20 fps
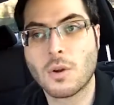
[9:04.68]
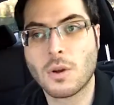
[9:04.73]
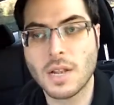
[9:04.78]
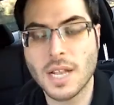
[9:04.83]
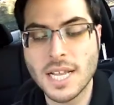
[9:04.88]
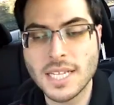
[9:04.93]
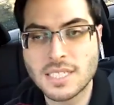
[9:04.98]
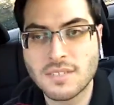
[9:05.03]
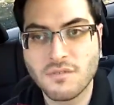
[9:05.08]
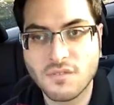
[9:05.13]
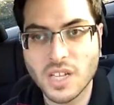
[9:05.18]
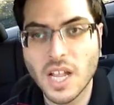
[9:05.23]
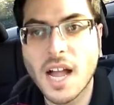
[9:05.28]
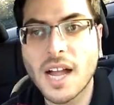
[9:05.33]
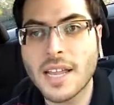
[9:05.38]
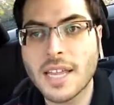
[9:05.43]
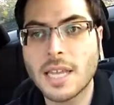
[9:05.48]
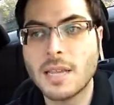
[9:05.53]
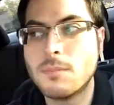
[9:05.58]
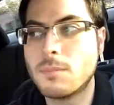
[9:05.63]
or less
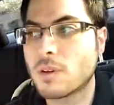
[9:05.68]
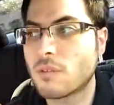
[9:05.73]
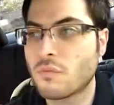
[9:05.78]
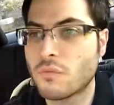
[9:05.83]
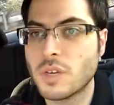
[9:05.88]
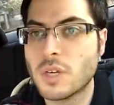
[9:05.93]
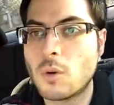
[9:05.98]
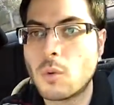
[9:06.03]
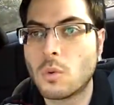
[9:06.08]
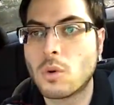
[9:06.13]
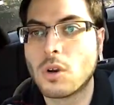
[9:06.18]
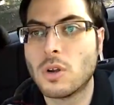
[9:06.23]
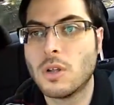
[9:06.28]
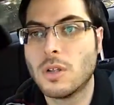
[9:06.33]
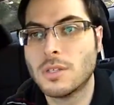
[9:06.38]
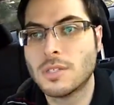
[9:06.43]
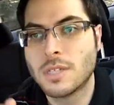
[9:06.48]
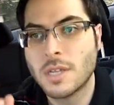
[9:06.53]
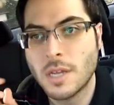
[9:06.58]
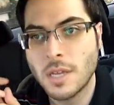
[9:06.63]
vlogging, but
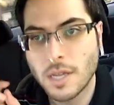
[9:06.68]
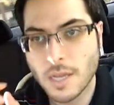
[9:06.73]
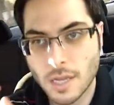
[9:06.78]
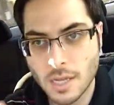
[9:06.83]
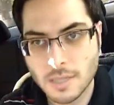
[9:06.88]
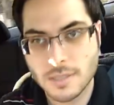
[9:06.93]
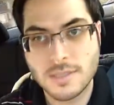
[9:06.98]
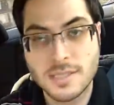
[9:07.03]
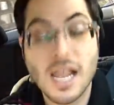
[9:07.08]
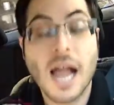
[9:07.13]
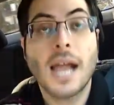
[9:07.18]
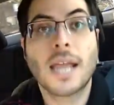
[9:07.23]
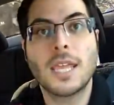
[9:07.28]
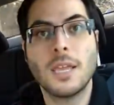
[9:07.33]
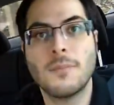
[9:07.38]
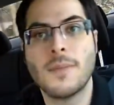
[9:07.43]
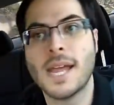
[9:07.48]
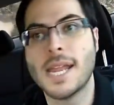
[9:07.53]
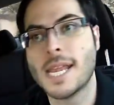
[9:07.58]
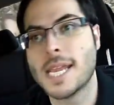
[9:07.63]
real-world
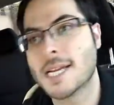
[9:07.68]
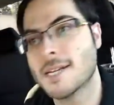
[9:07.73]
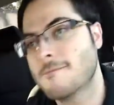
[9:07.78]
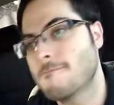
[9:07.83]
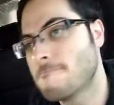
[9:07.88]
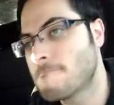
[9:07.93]
documenting,